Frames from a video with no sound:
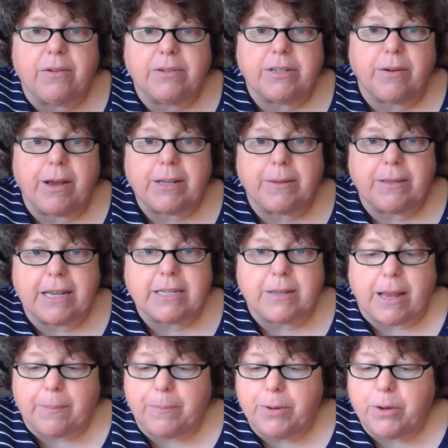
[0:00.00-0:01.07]
So that's
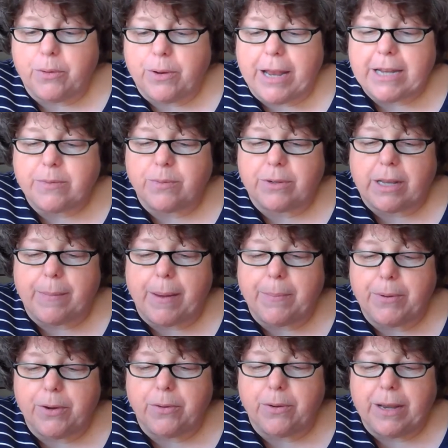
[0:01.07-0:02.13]
like pure. That's what we're talking about,
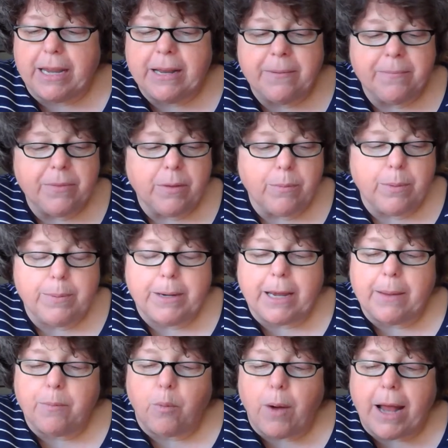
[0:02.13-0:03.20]
purity. We
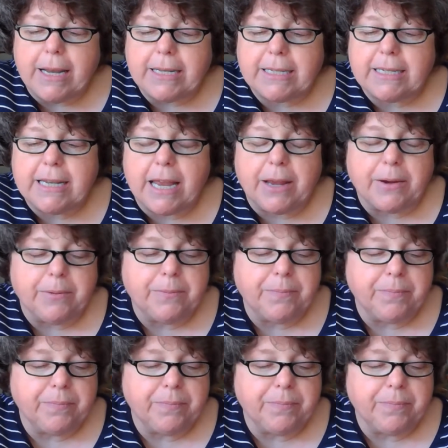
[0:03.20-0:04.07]
become white as snow.